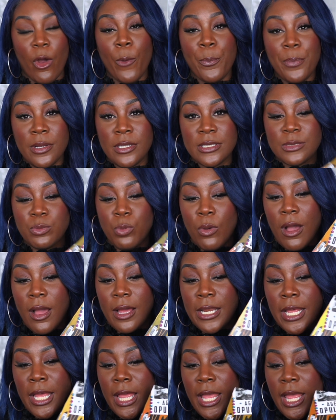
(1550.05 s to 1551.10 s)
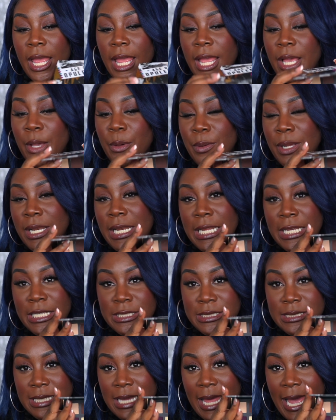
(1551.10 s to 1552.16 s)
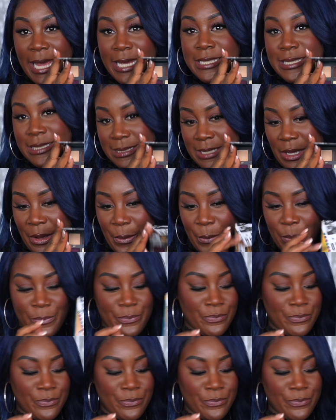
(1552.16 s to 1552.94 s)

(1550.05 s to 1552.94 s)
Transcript: Opulence one. Well, it's like so.